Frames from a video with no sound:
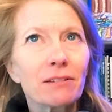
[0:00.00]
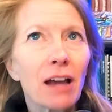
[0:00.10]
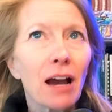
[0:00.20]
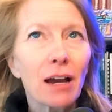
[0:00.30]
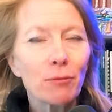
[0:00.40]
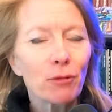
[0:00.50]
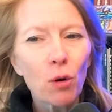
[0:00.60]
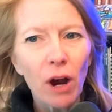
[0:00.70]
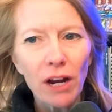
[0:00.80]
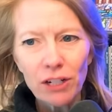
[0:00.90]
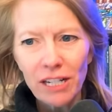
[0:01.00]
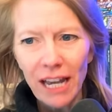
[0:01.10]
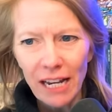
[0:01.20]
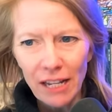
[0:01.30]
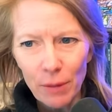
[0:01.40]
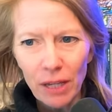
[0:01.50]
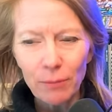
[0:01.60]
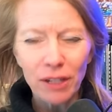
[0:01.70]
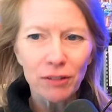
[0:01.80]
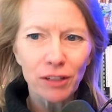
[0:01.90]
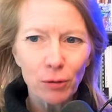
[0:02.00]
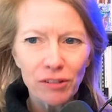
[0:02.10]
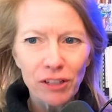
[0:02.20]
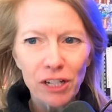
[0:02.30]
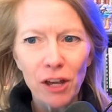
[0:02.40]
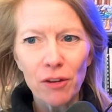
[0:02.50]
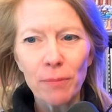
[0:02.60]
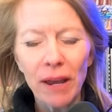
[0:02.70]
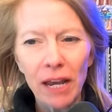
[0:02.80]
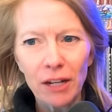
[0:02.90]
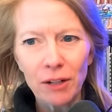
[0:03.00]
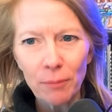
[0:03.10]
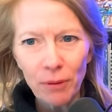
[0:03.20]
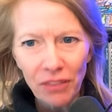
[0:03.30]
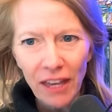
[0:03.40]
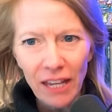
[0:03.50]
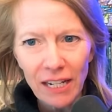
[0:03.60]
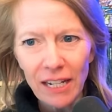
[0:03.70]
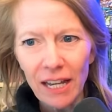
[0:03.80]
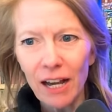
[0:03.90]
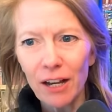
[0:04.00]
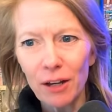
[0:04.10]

time required to get him in because he was in another band. But then,